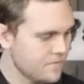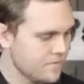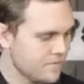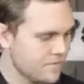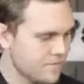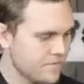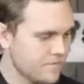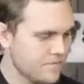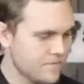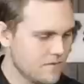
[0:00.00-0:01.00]

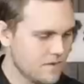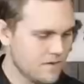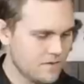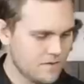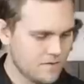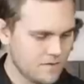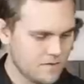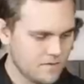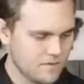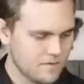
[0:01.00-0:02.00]

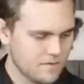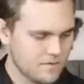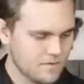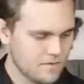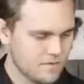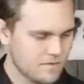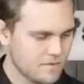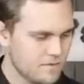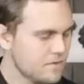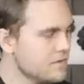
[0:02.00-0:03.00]

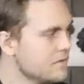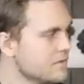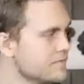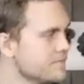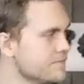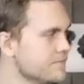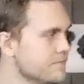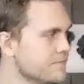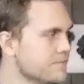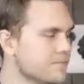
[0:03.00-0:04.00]

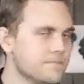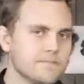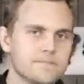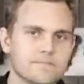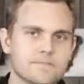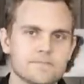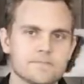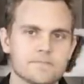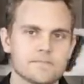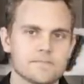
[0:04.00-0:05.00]

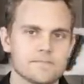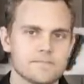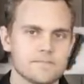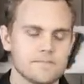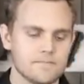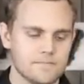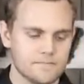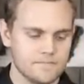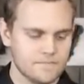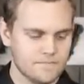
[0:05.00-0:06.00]

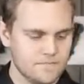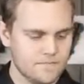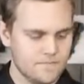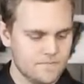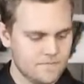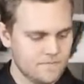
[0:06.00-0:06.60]
[no speech]